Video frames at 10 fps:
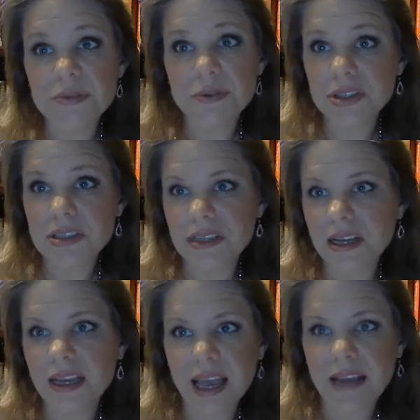which is
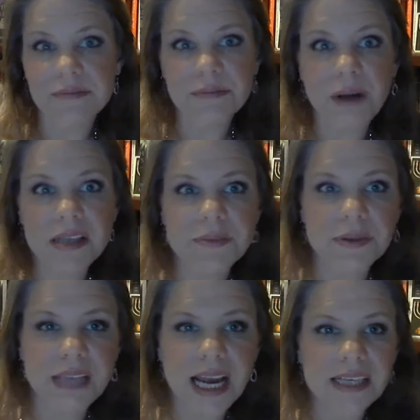a
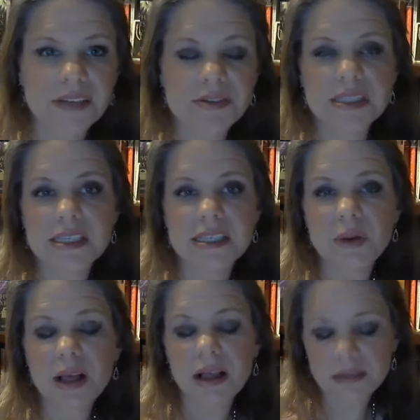possible diagnosis as
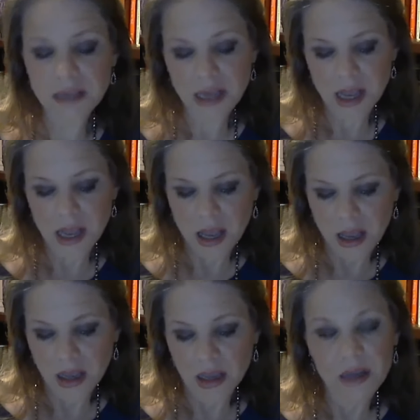well.
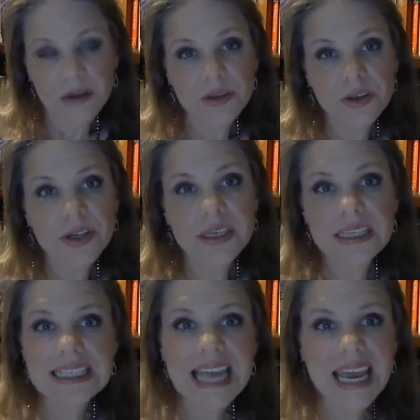You're going
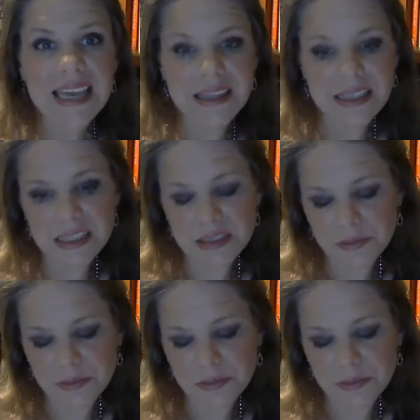to take this